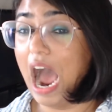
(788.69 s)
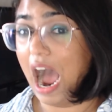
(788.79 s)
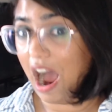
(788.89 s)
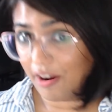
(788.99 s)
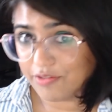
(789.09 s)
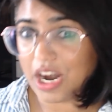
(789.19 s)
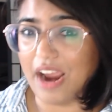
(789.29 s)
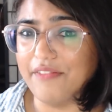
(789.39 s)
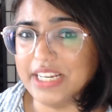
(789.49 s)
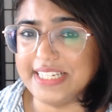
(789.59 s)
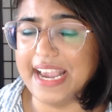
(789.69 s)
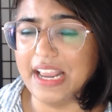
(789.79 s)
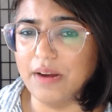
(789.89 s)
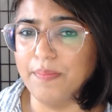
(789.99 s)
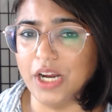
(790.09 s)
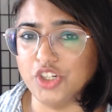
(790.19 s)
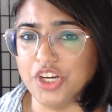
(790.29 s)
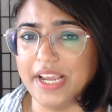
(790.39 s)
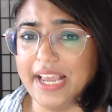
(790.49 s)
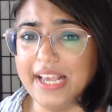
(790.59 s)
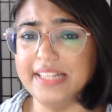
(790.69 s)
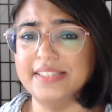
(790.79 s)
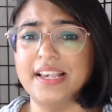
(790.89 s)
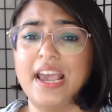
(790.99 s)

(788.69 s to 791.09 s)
after having taken a bunch of hits,